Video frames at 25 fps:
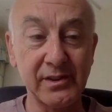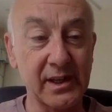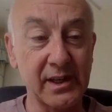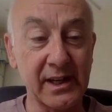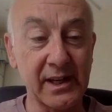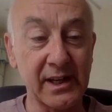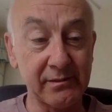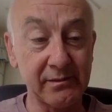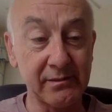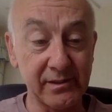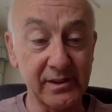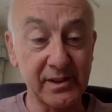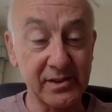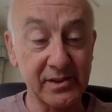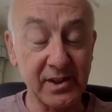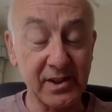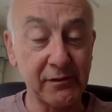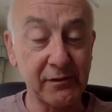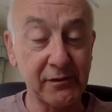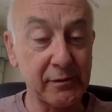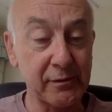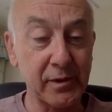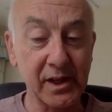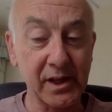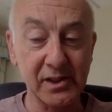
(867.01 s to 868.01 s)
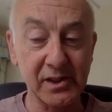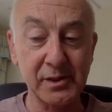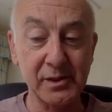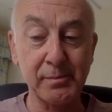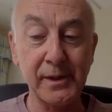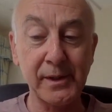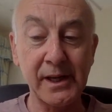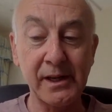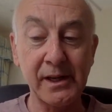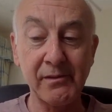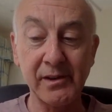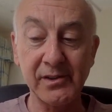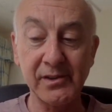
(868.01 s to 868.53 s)
And say from my
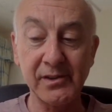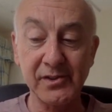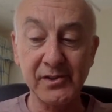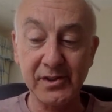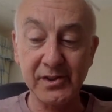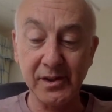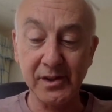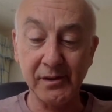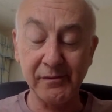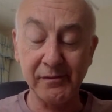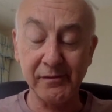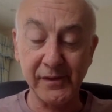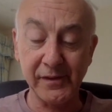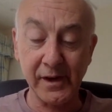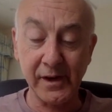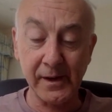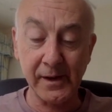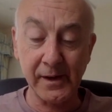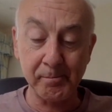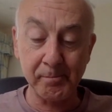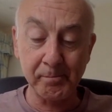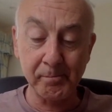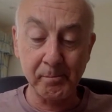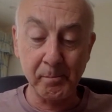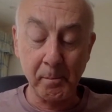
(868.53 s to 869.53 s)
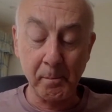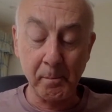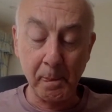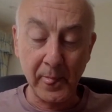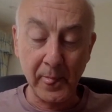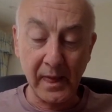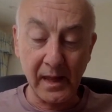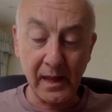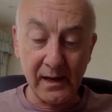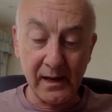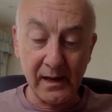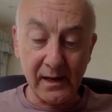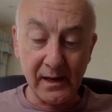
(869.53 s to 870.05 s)
experience of
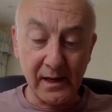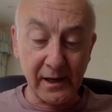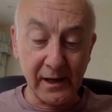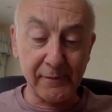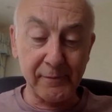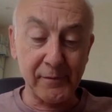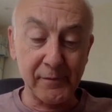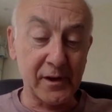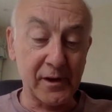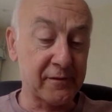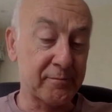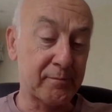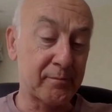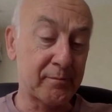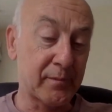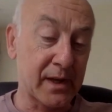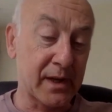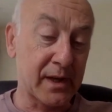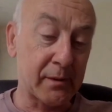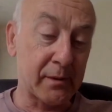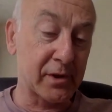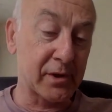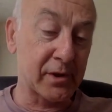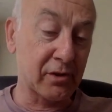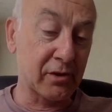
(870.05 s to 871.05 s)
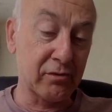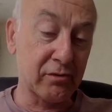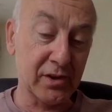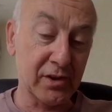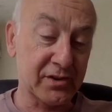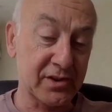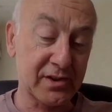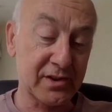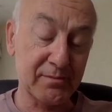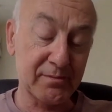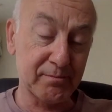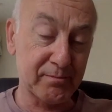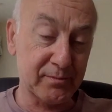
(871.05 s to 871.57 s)
coming
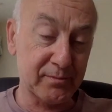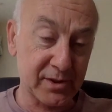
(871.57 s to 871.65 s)
across